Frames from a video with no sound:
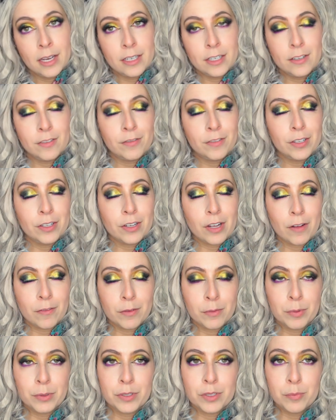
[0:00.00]
didn't feel
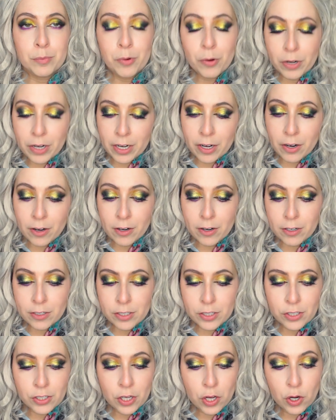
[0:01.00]
comfortable supporting her,
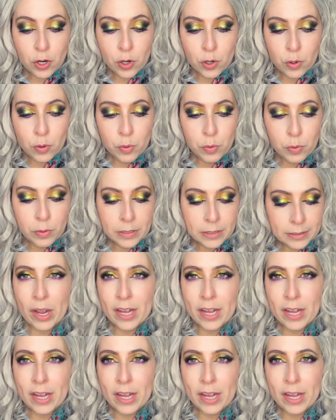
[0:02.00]
so